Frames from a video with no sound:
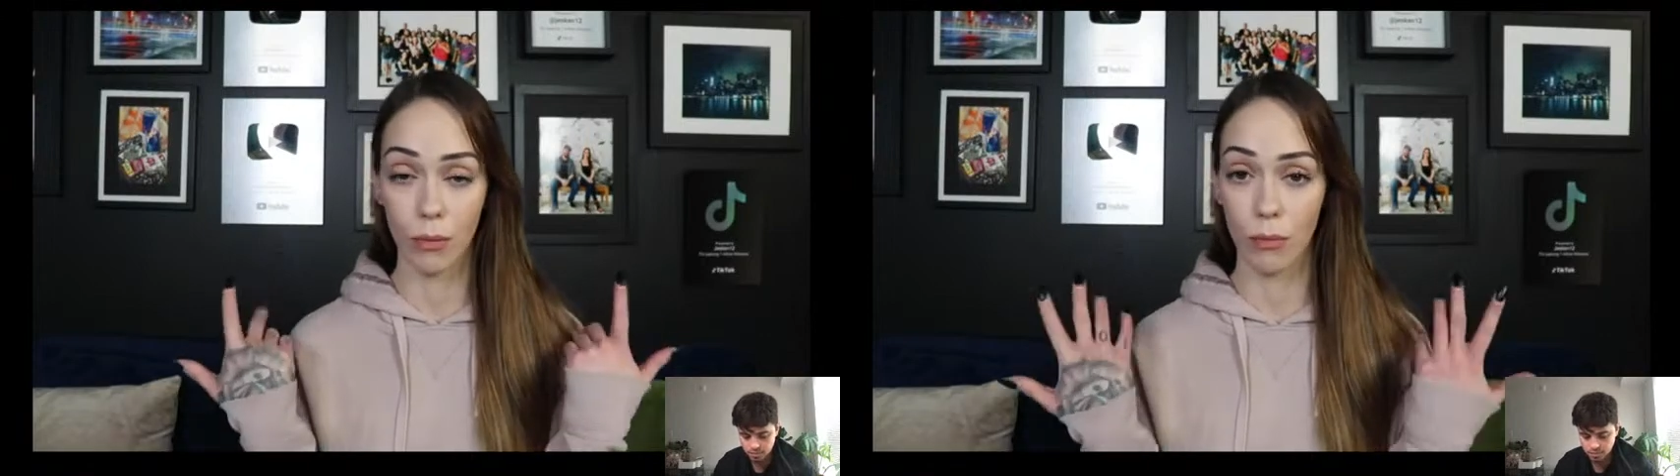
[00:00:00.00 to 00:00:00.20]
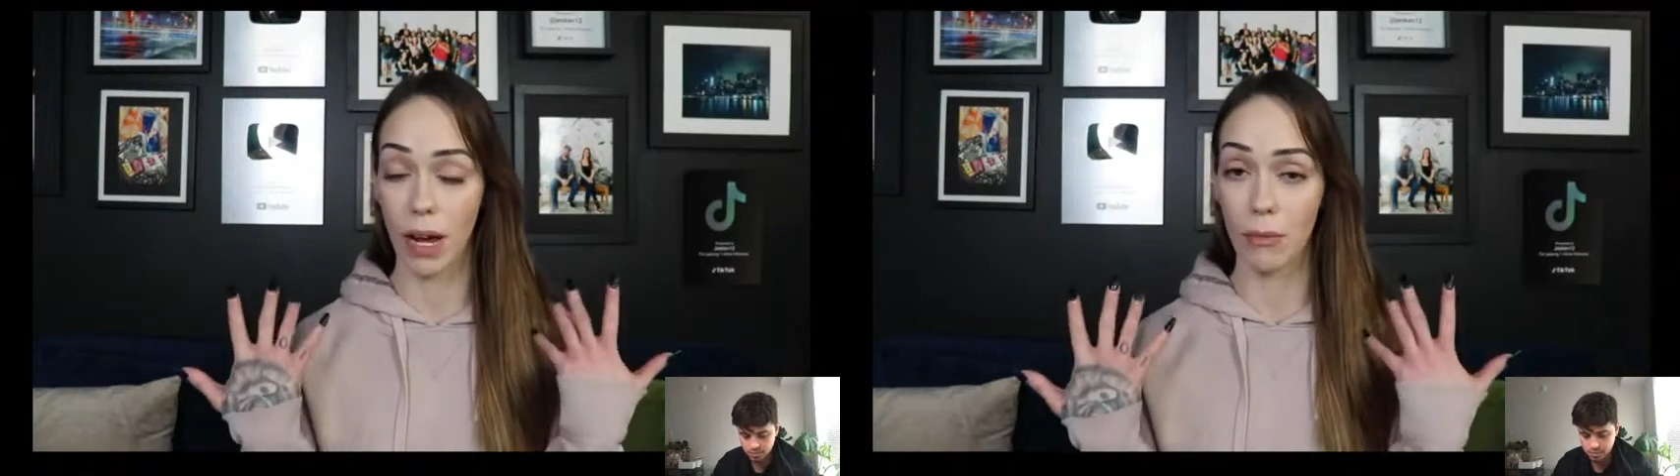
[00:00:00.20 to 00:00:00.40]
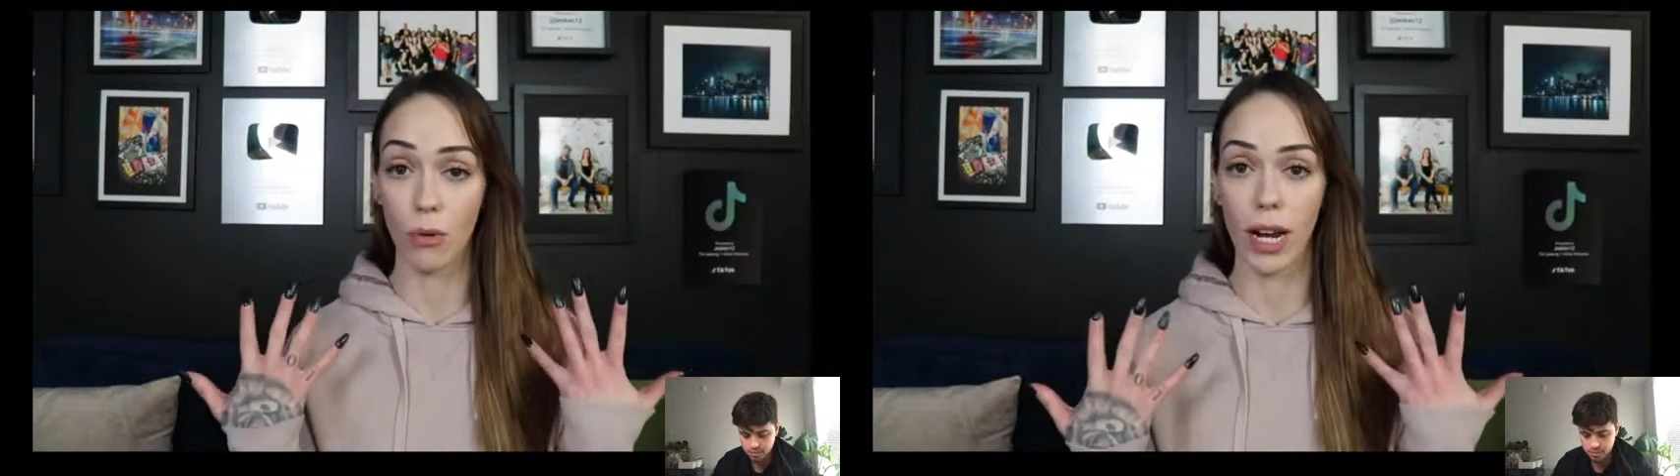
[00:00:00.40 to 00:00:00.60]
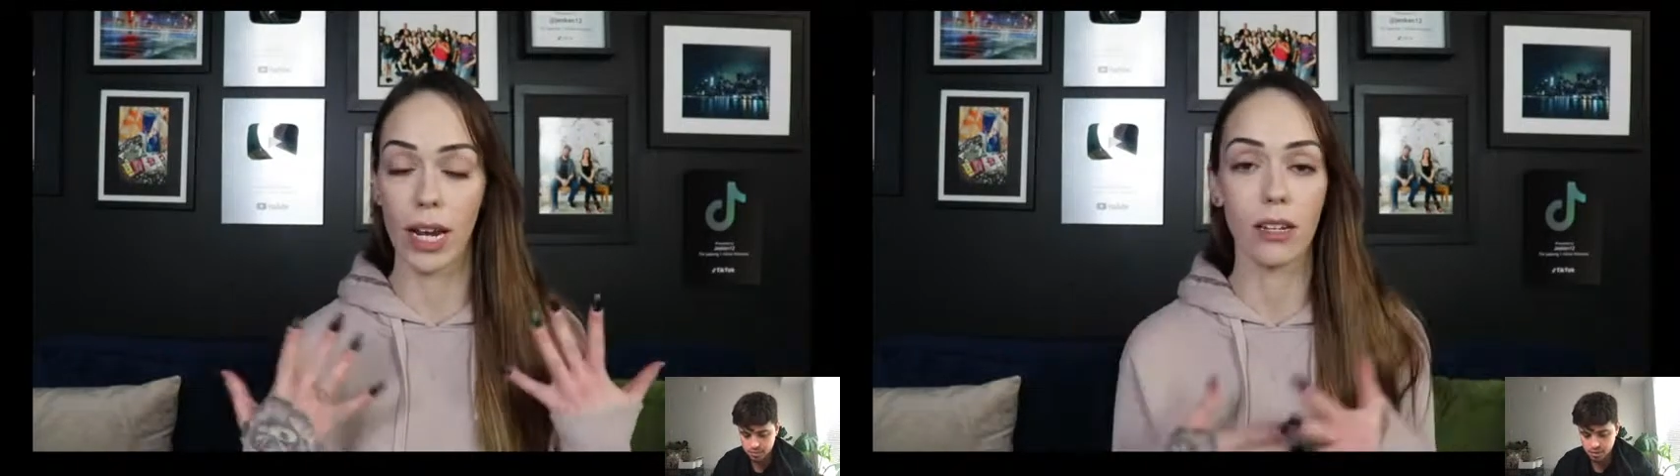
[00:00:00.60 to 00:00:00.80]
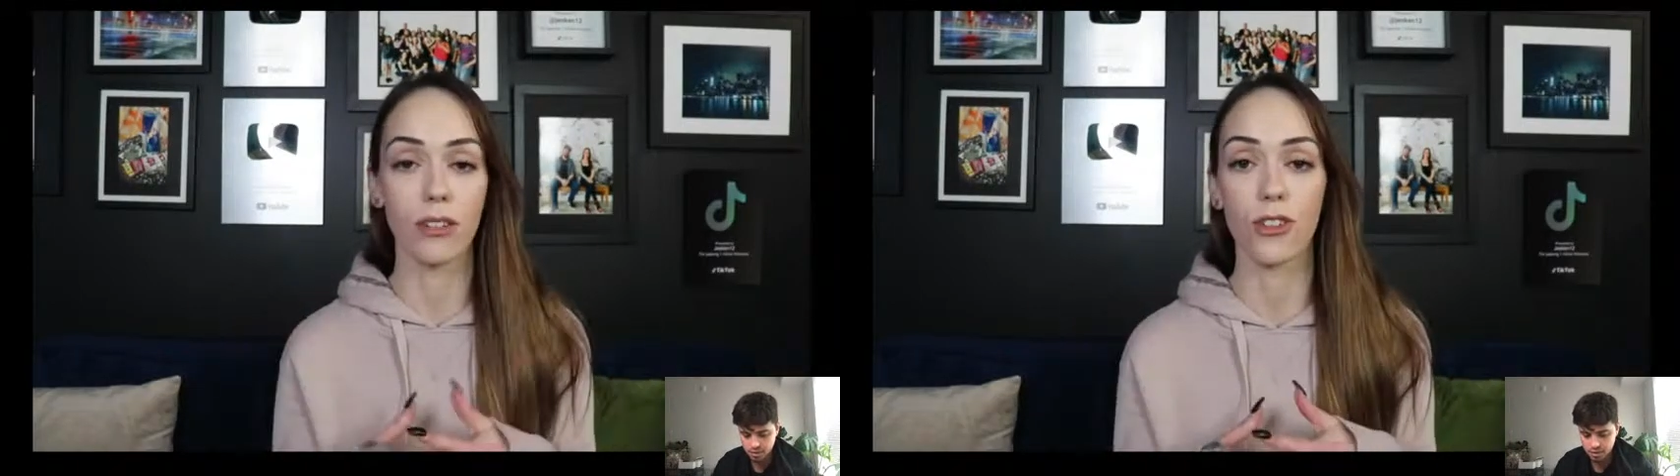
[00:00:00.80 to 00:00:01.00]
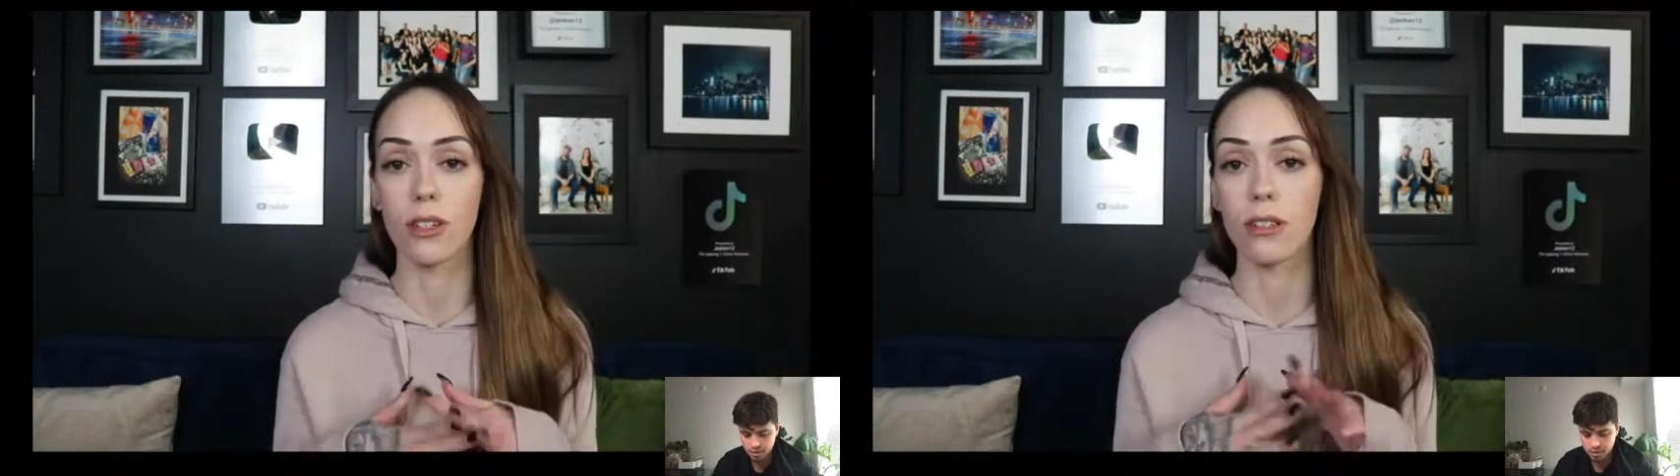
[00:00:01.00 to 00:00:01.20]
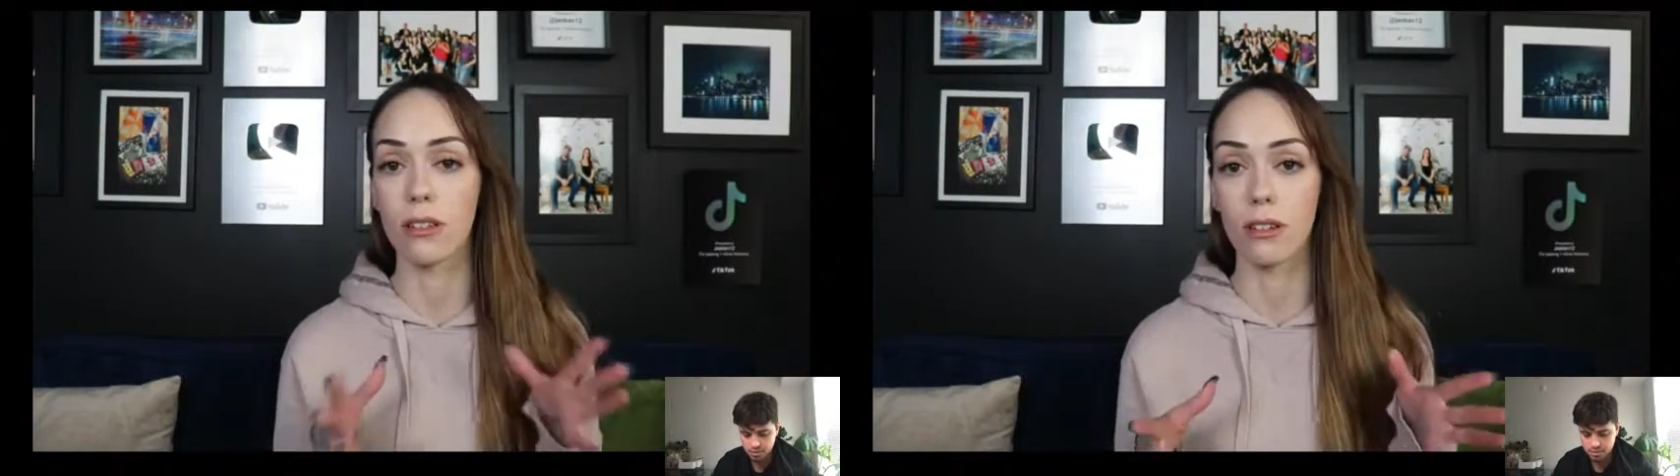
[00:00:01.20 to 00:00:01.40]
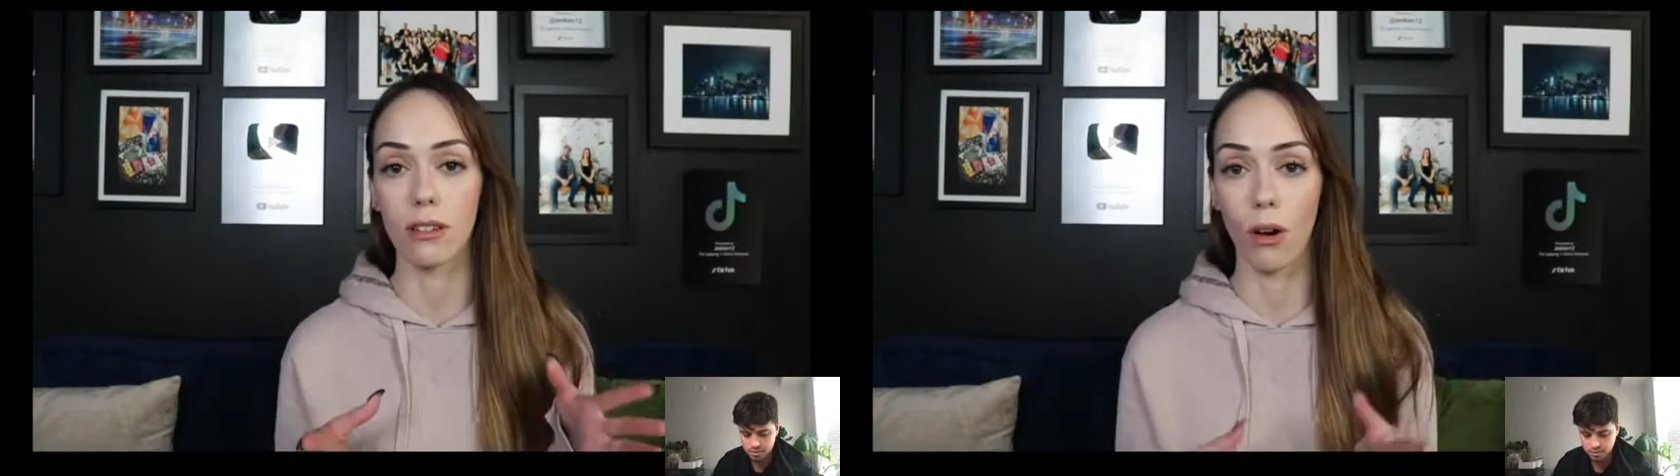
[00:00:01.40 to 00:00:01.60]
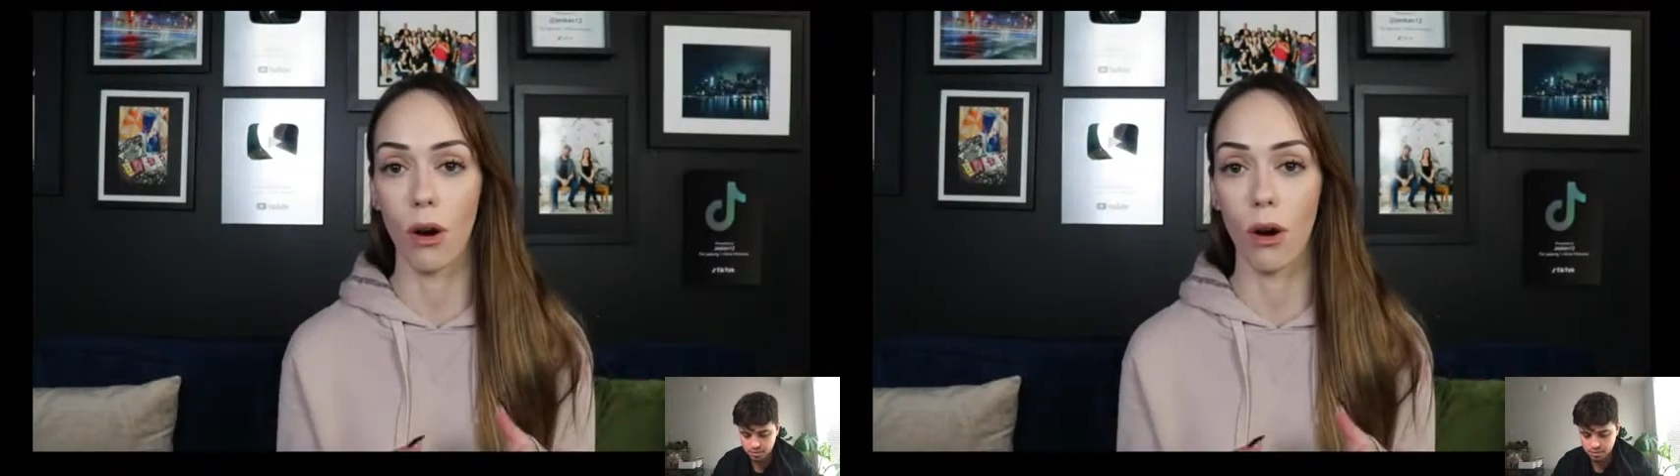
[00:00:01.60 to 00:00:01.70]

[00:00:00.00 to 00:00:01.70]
my brain is just